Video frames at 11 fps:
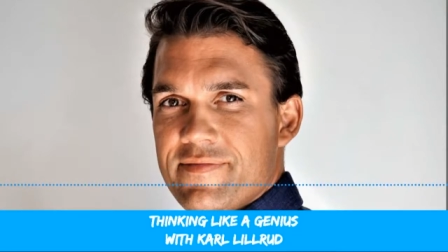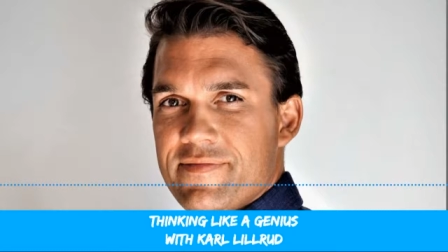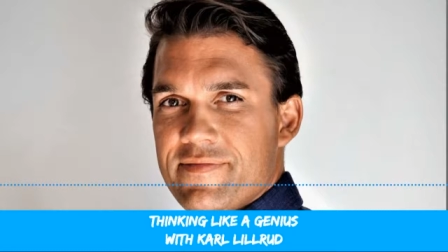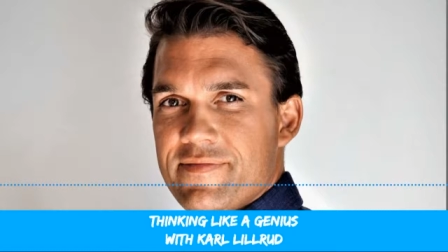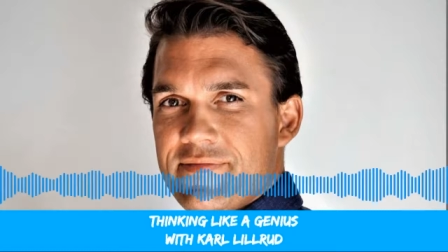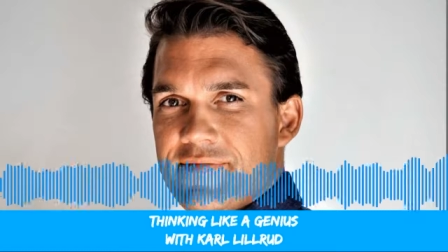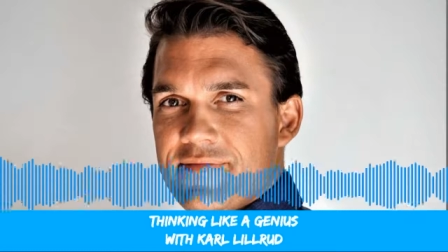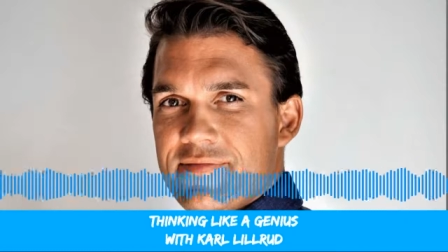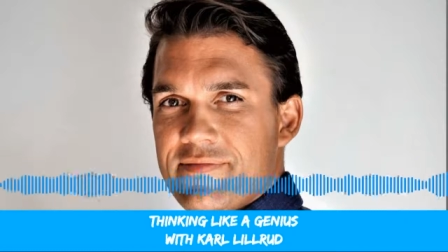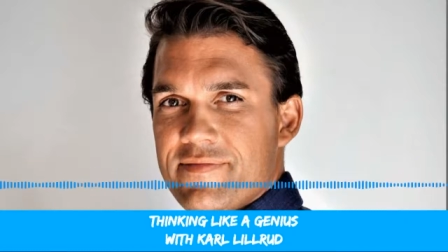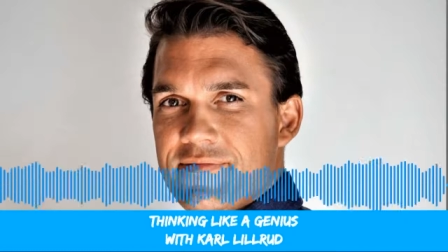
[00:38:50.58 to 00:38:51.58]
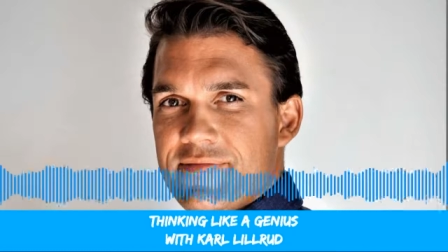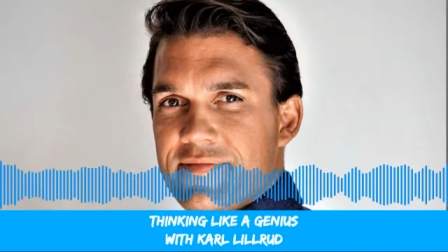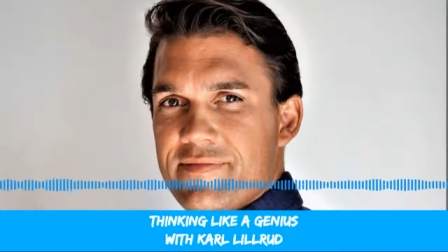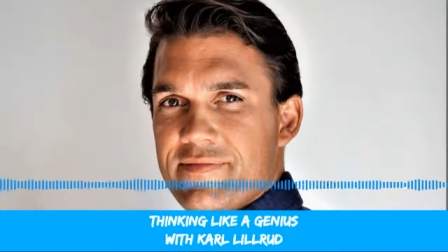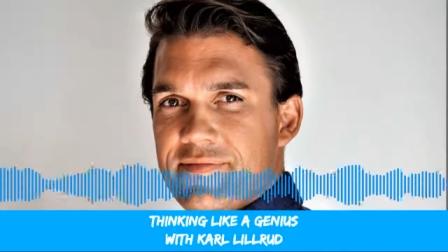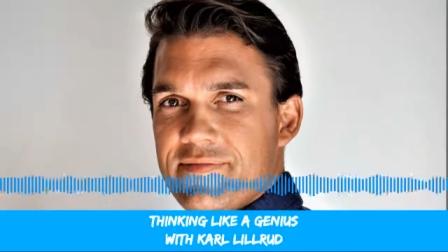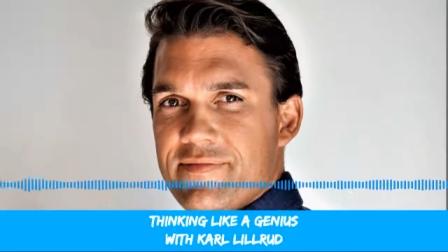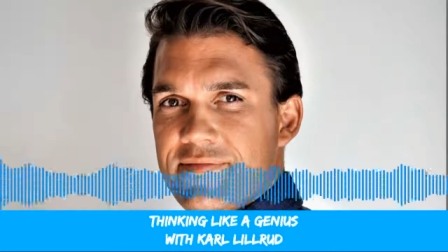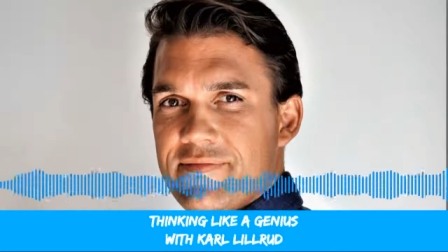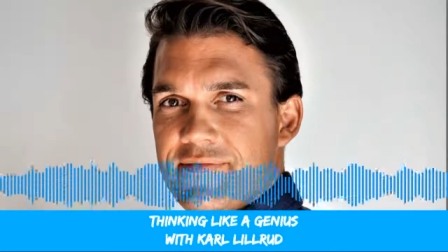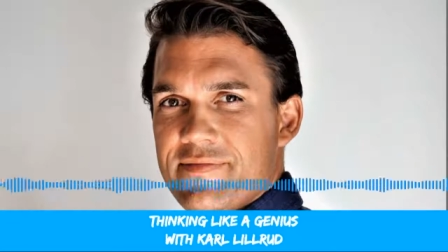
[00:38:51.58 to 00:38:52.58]
and uh,
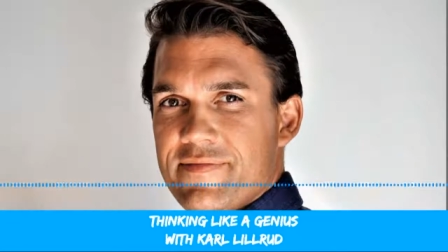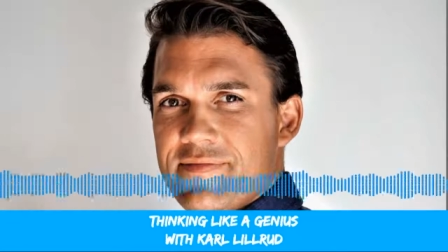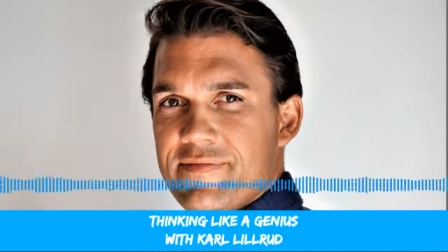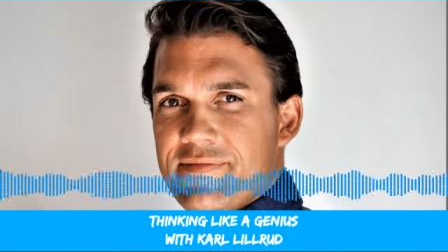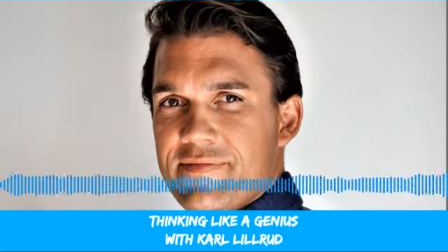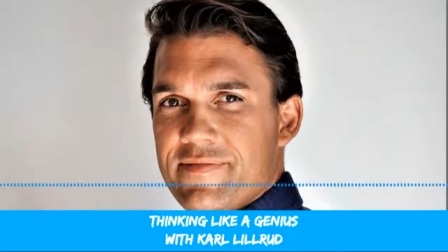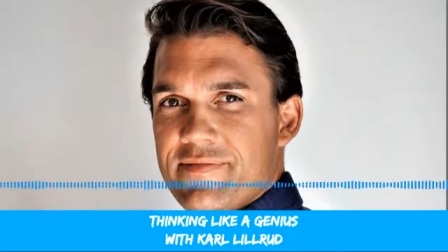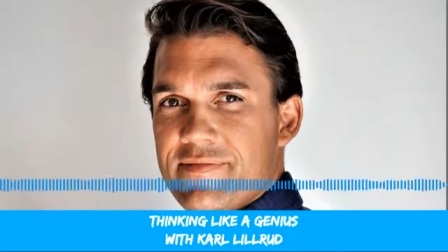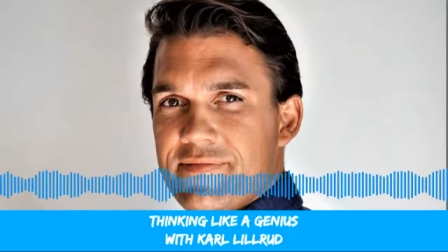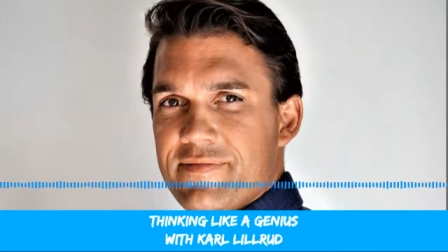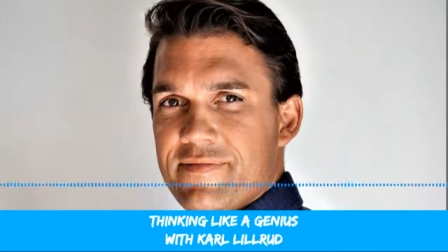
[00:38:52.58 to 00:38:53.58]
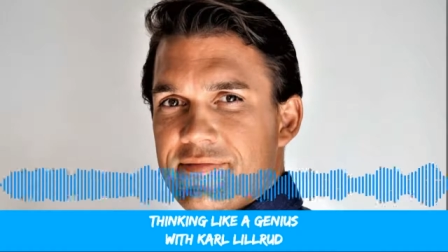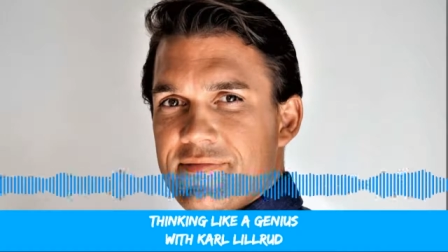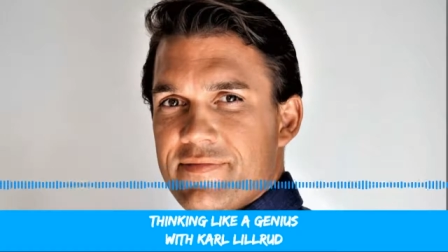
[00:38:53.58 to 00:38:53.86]
eventually that became too difficult.